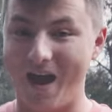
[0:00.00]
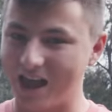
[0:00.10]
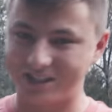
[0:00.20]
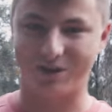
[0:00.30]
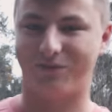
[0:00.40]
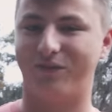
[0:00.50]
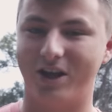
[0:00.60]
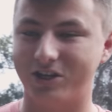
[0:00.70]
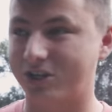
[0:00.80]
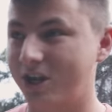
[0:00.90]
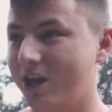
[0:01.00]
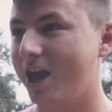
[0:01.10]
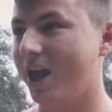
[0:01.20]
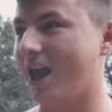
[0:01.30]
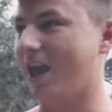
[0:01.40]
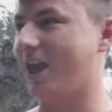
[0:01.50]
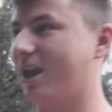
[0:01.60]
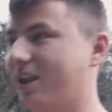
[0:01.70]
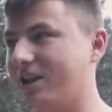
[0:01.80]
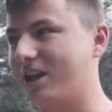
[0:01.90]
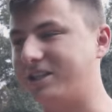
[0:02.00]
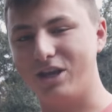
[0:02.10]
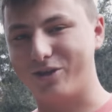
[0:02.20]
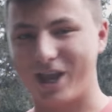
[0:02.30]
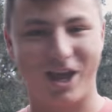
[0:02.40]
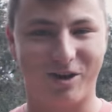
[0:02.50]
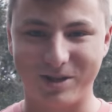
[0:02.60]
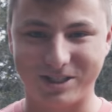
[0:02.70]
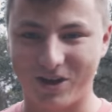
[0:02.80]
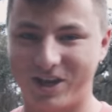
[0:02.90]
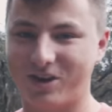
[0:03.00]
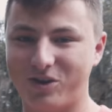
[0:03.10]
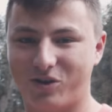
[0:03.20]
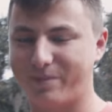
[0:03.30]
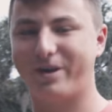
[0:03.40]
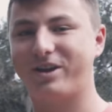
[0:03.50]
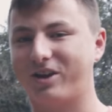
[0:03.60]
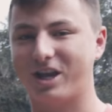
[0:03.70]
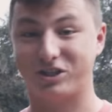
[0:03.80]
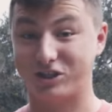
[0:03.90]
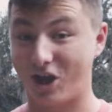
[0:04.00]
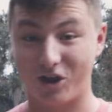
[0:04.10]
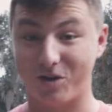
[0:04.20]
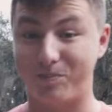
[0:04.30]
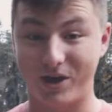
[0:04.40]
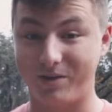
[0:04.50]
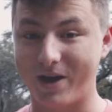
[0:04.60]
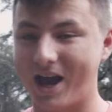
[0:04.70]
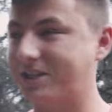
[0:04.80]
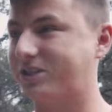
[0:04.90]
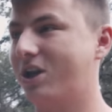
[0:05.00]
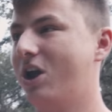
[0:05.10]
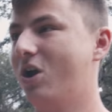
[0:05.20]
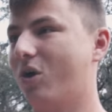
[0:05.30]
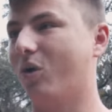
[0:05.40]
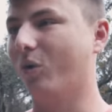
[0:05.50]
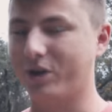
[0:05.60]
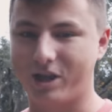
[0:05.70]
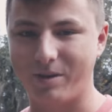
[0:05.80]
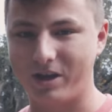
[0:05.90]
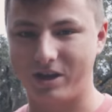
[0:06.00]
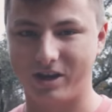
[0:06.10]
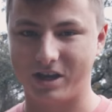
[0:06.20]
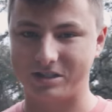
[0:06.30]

massive fish. And it's either hit or miss out here. You'll come out here, catch a ton of big bass, or you come out here and